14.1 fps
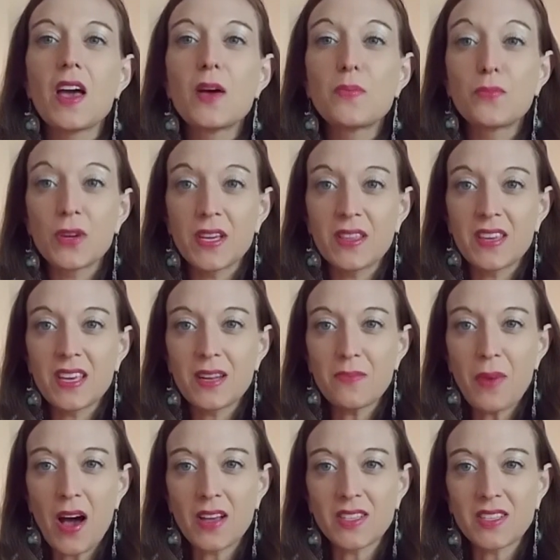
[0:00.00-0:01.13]
Breathe in
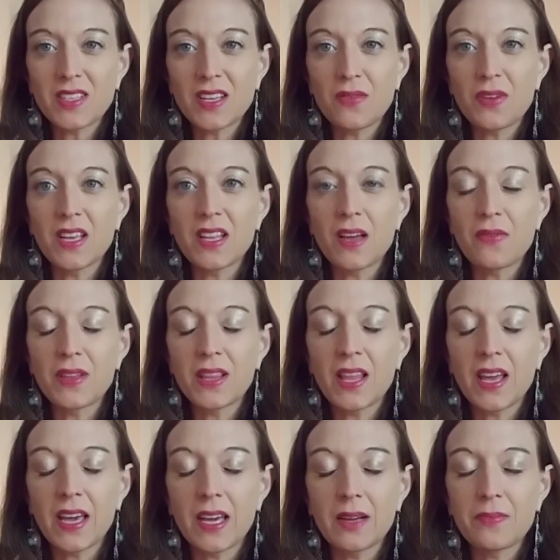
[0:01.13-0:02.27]
positivity, love, and
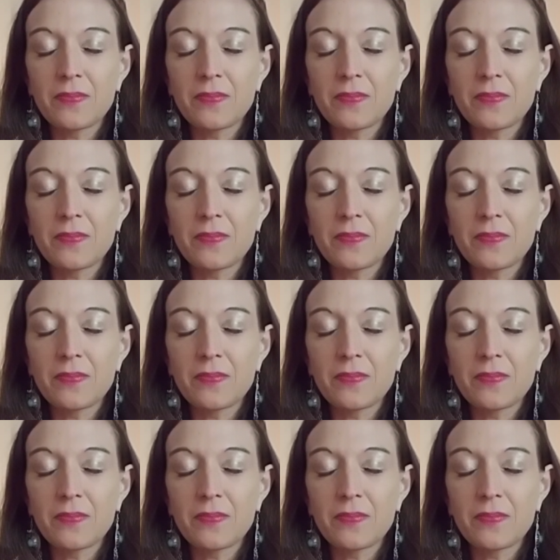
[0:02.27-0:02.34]
light.